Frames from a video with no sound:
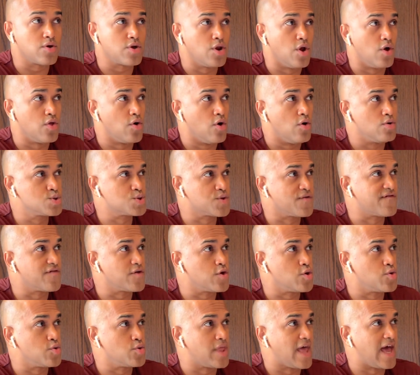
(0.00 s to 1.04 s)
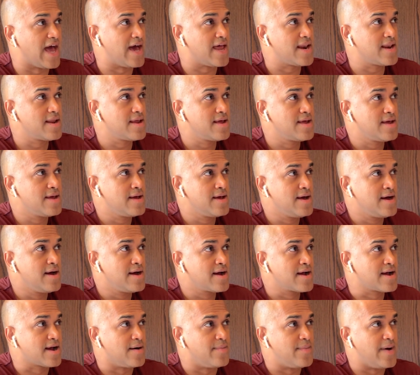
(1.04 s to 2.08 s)
You know, those of you that
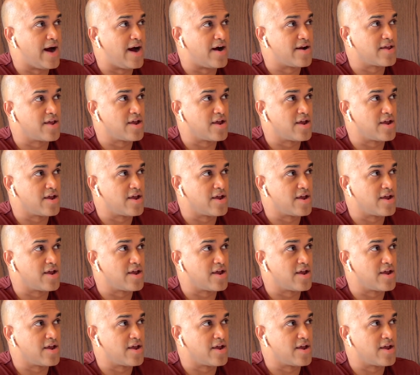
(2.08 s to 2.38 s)
come out